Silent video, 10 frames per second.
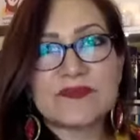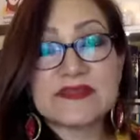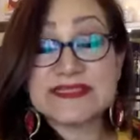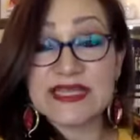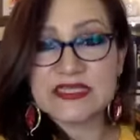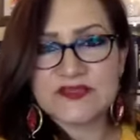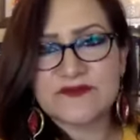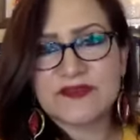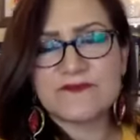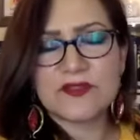sense
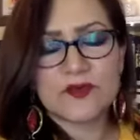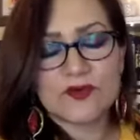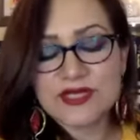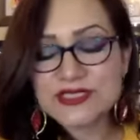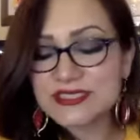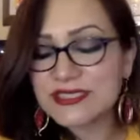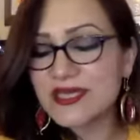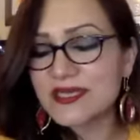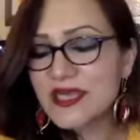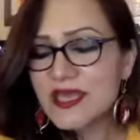of inferiority.
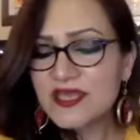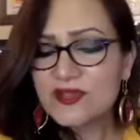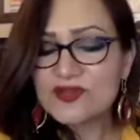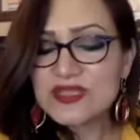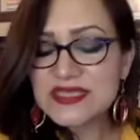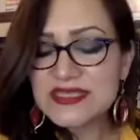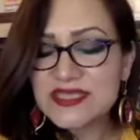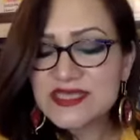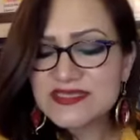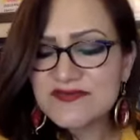And, you know,
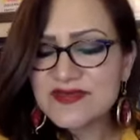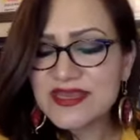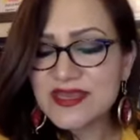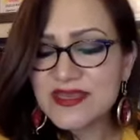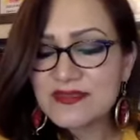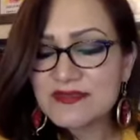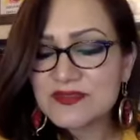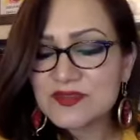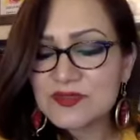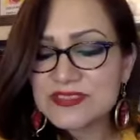these are very,
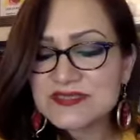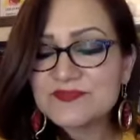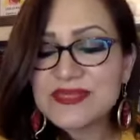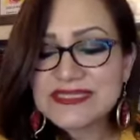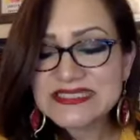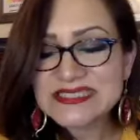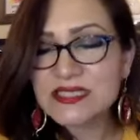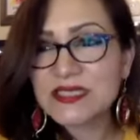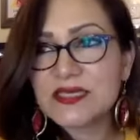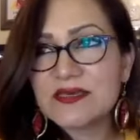those
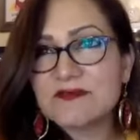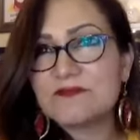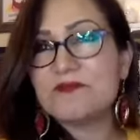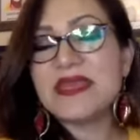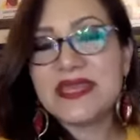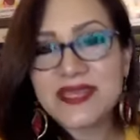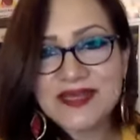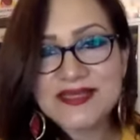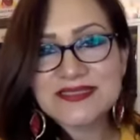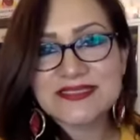simplistic,
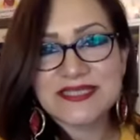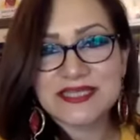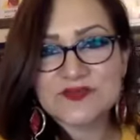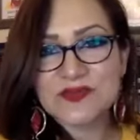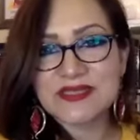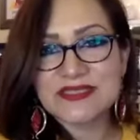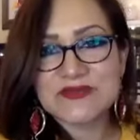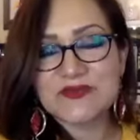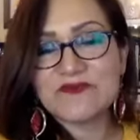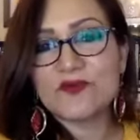meaningless statements
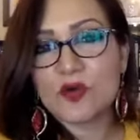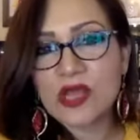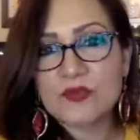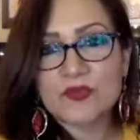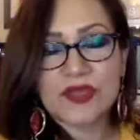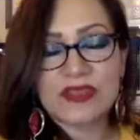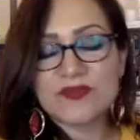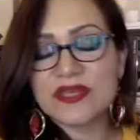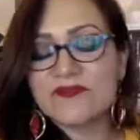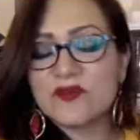that we've grown up with.
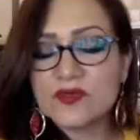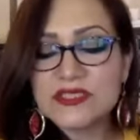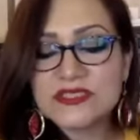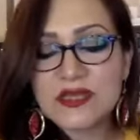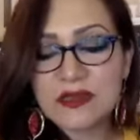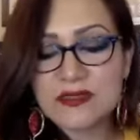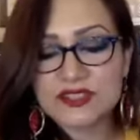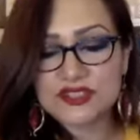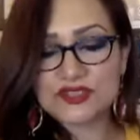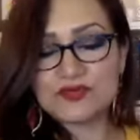But if you
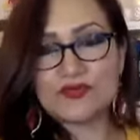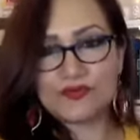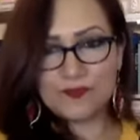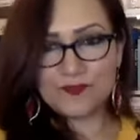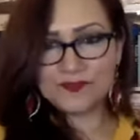start to